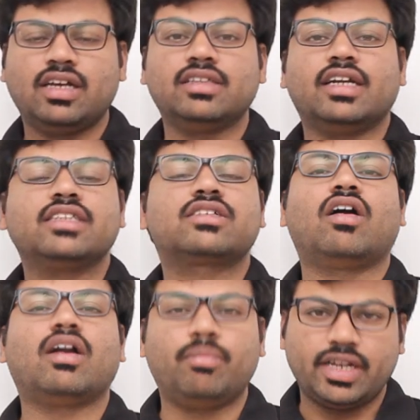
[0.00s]
That is
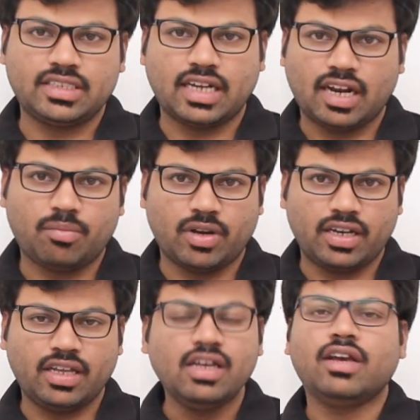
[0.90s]
called updation
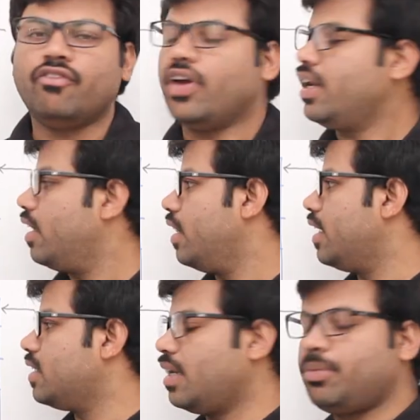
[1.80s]
anomaly. When there
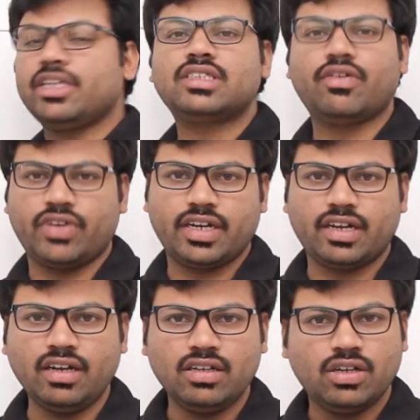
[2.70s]
is a repetition of
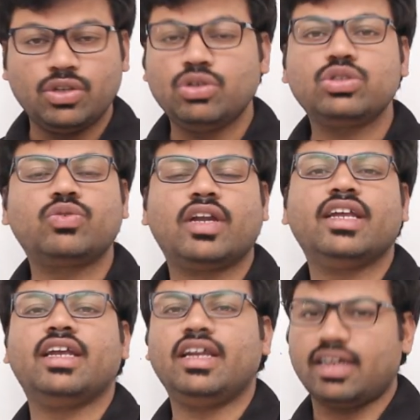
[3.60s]
data,
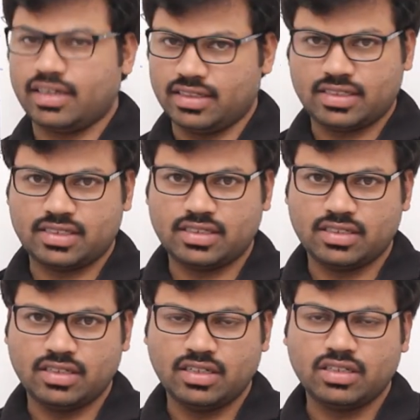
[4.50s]
usually it occurs.
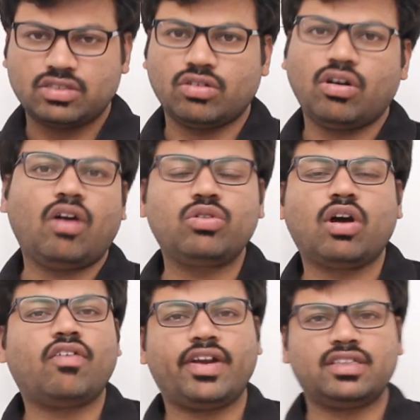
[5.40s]
So how to
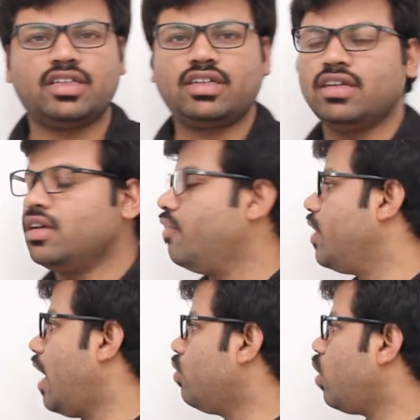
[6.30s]
avoid that? We
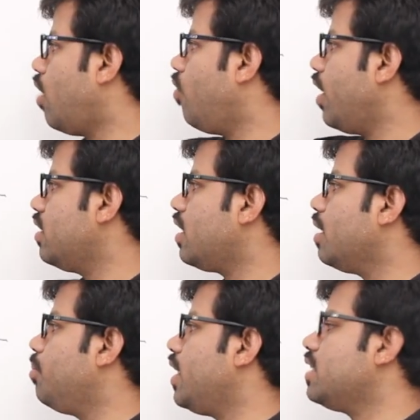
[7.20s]
have to avoid the
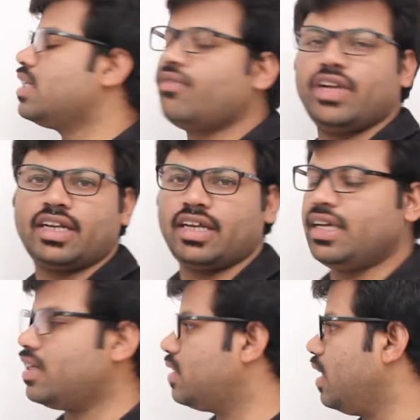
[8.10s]
repetition of data.
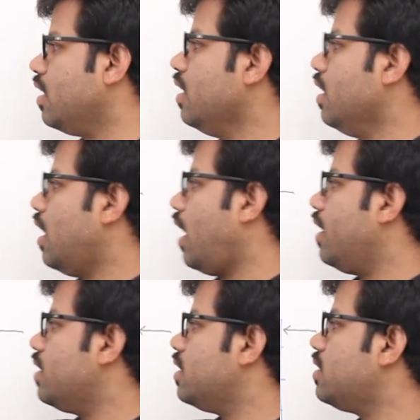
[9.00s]
Here see,
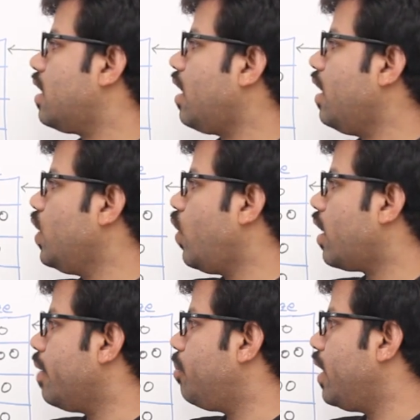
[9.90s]
unnecessarily you are
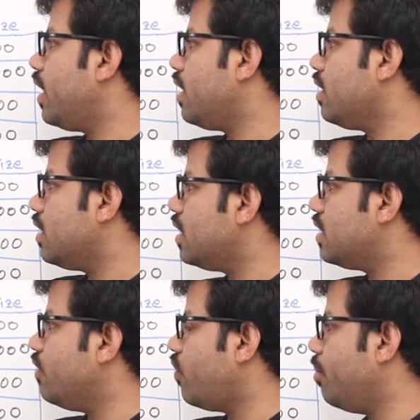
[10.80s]
repeating this
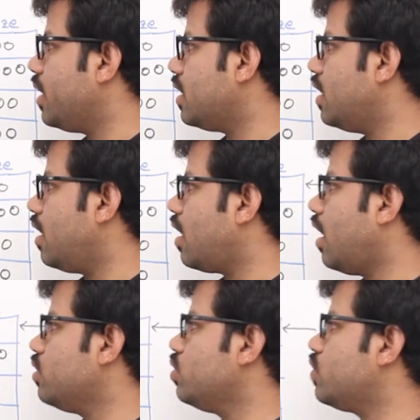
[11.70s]
information that
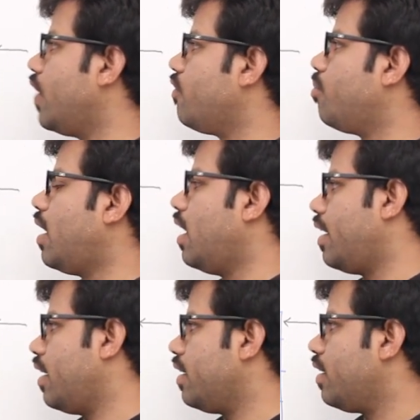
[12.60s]
Raju's wife
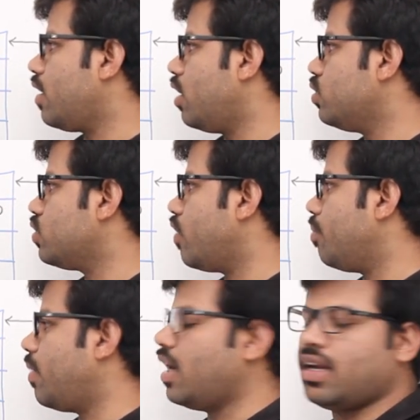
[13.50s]
Maharani, Raju's wife
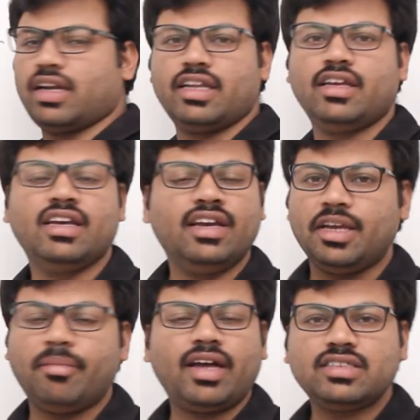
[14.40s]
Maharani.
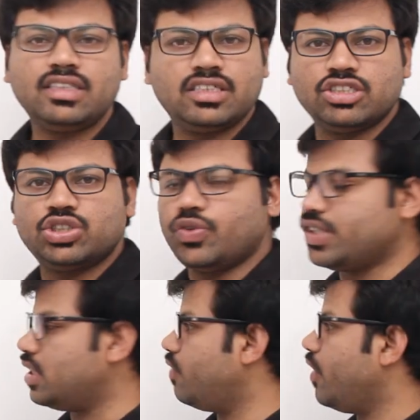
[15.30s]
Imagine the
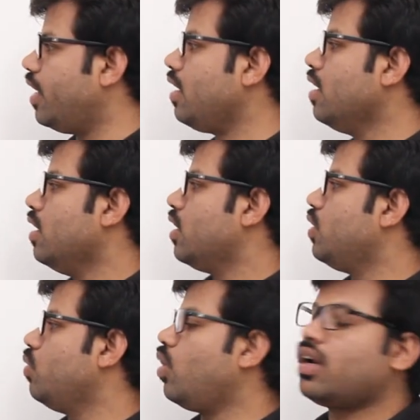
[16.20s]
situation where
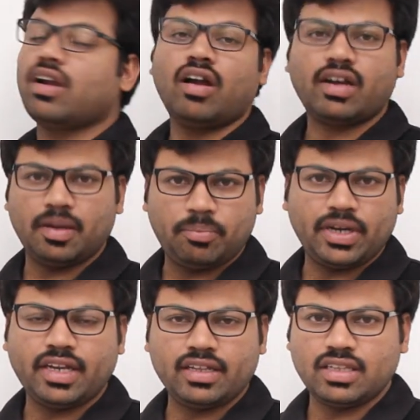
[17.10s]
you are not
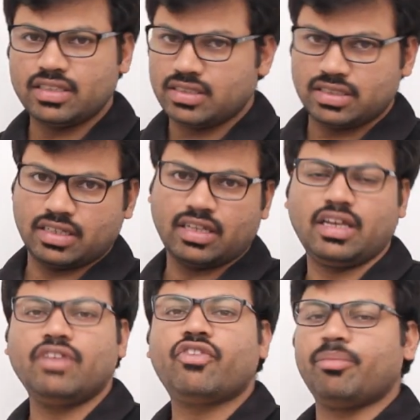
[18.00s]
repeating this
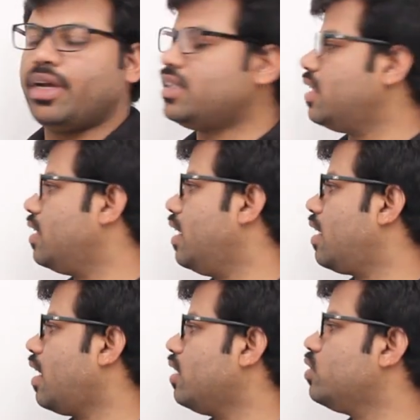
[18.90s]
information
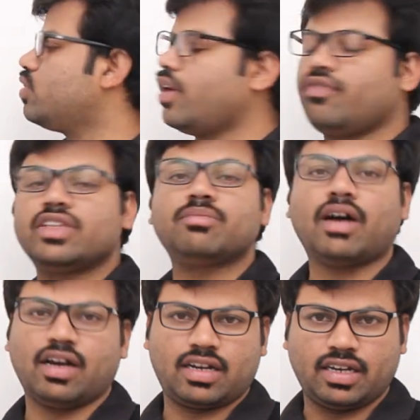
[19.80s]
that Raju's wife is
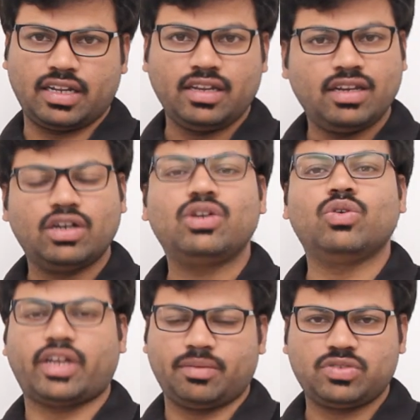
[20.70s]
Maharani
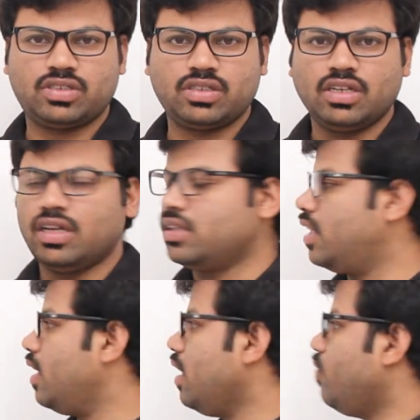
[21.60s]
two times.
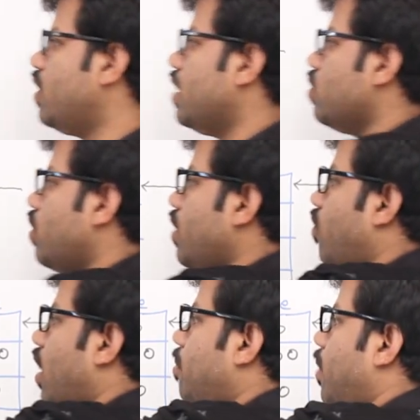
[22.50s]
Then if there is only
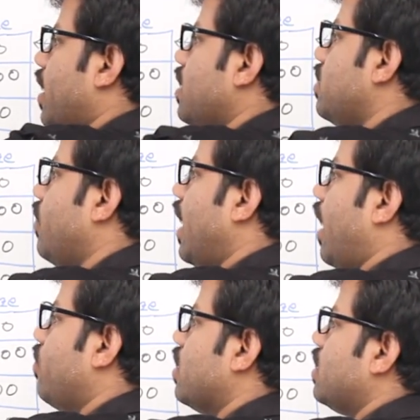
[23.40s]
one place we
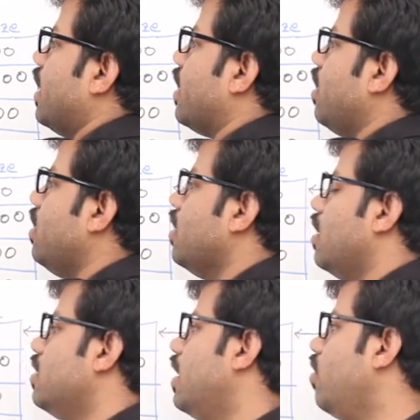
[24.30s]
have this data,
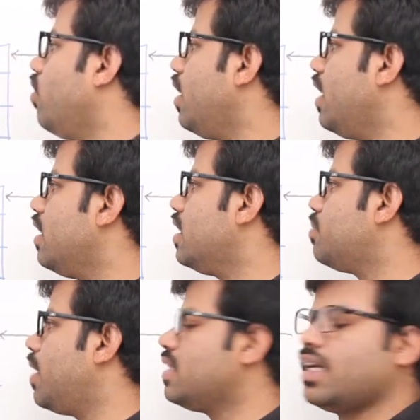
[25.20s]
then only in
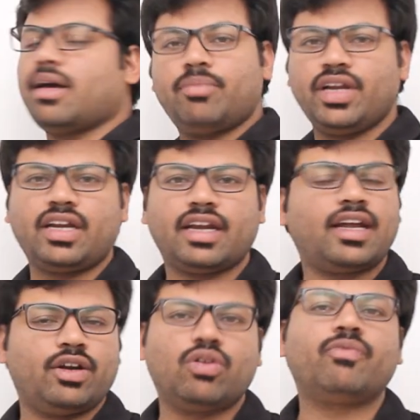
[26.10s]
this place I update and
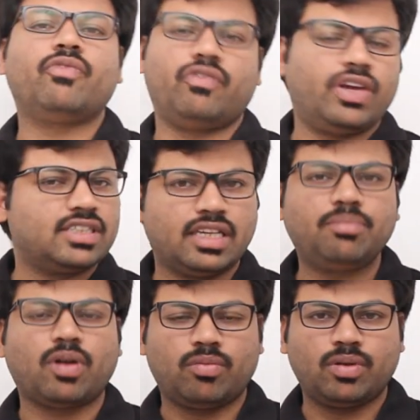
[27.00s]
I don't face any
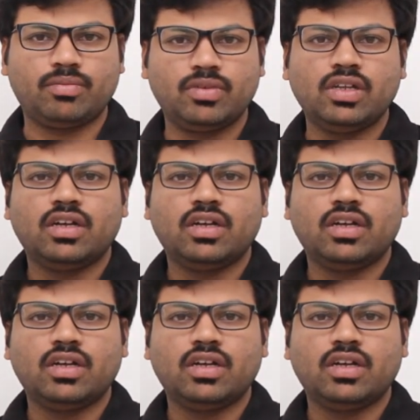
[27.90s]
problem.